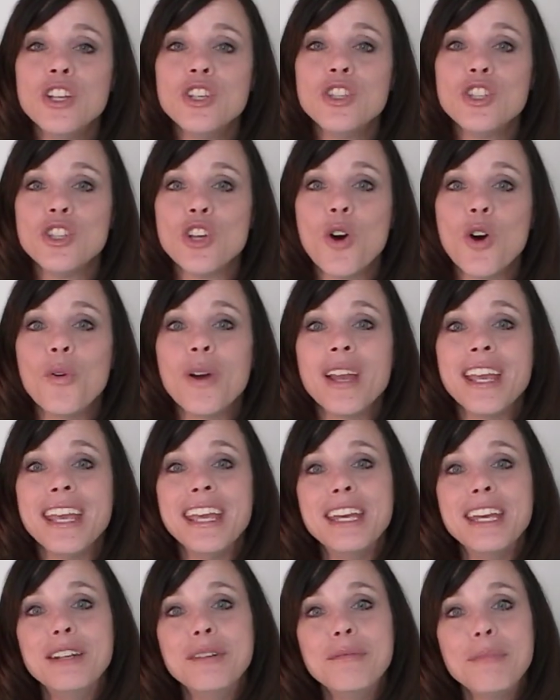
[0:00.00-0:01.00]
So
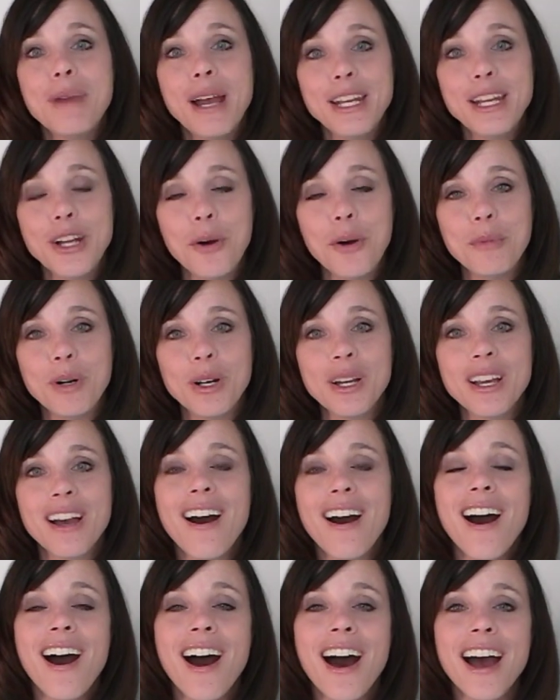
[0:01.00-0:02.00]
in my notebook,
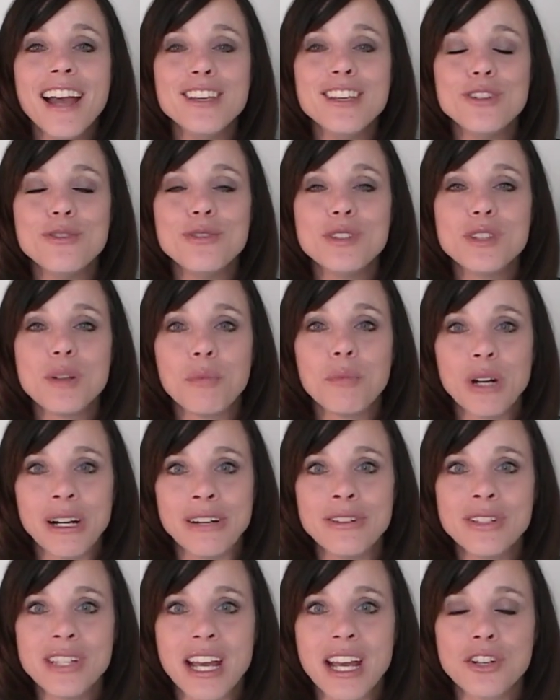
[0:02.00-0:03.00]
I use the
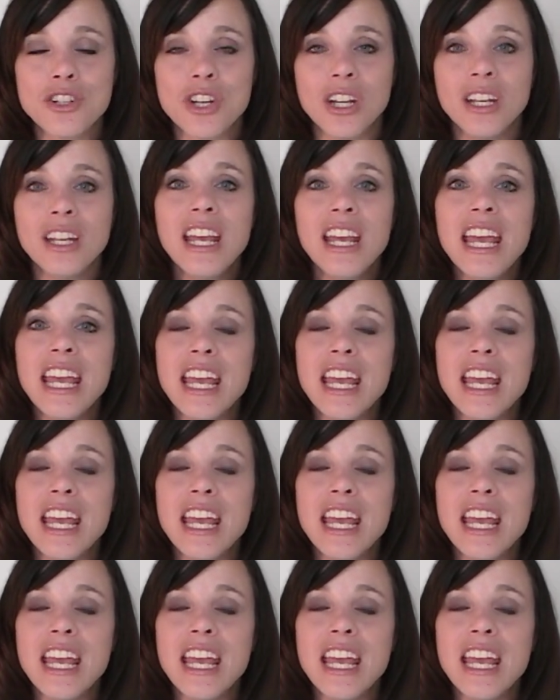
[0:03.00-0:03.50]
prayer section.